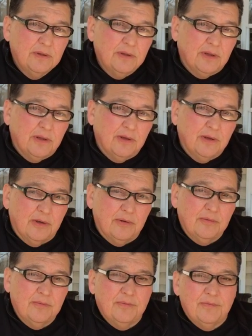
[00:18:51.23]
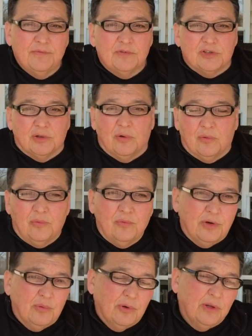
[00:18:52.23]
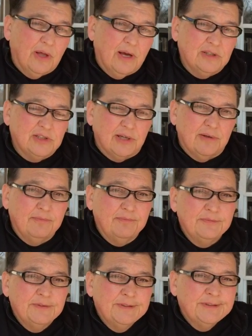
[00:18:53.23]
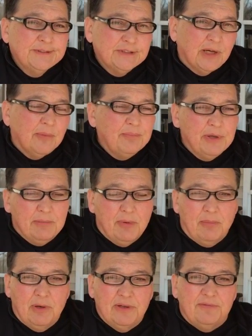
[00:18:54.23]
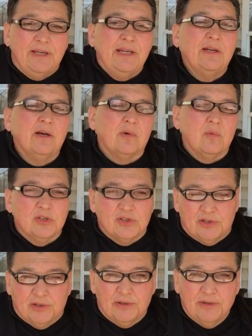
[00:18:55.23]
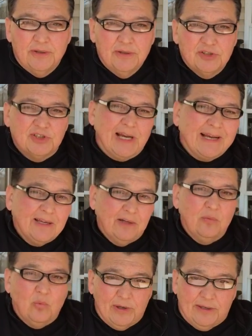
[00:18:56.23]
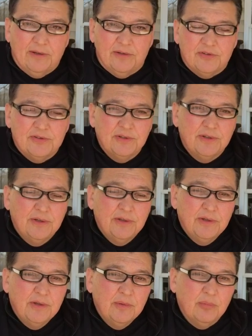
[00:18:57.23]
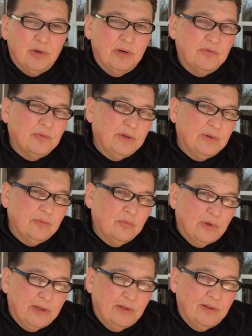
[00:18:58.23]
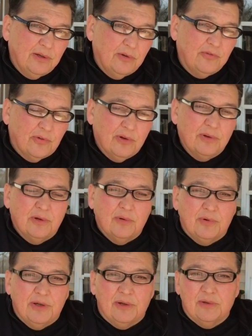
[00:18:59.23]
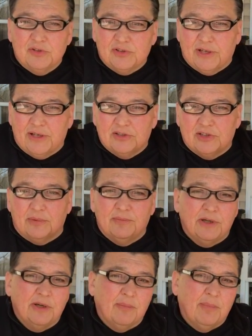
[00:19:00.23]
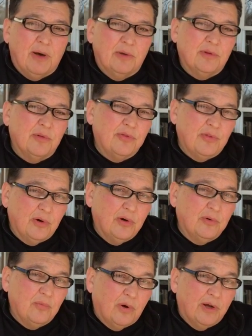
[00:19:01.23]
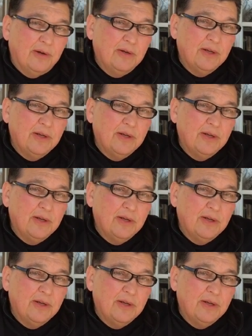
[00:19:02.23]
And uh, so we realize that some people believe Enoch was the second witness. But if we read a little further and we understand something about the third one,